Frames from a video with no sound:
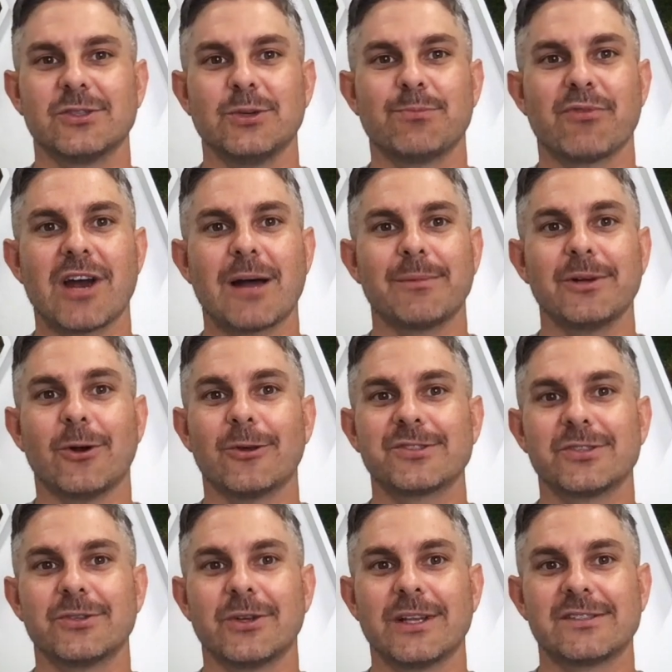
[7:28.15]
you probably
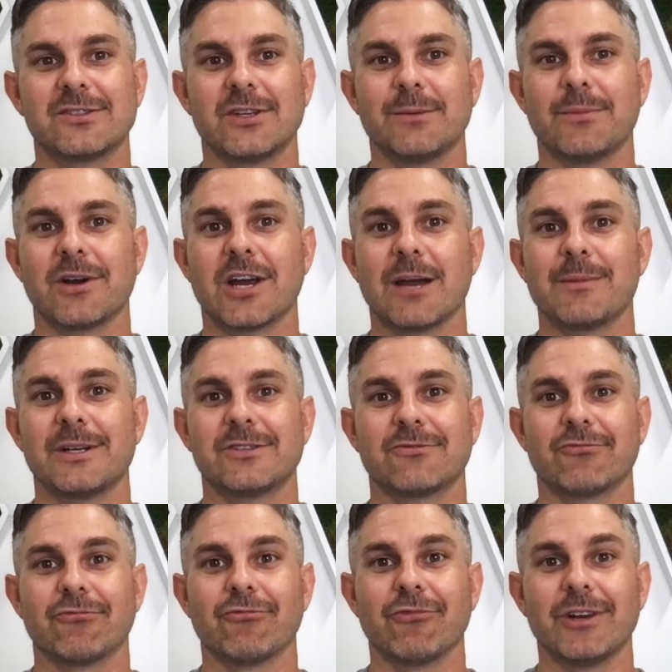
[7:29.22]
also know that sodium bicarbonate is
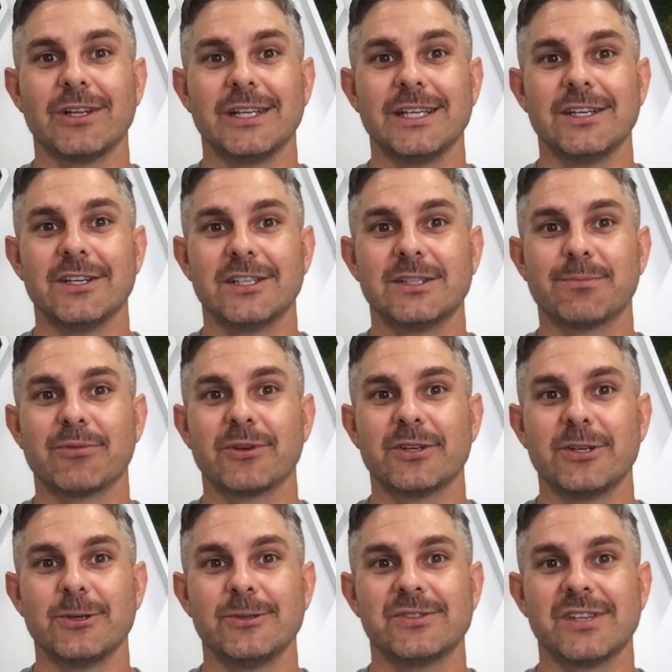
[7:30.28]
really good to
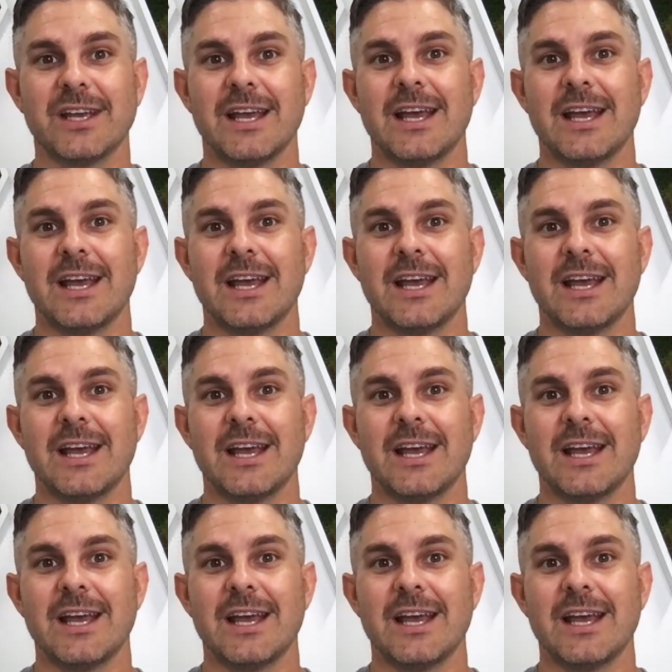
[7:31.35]
produce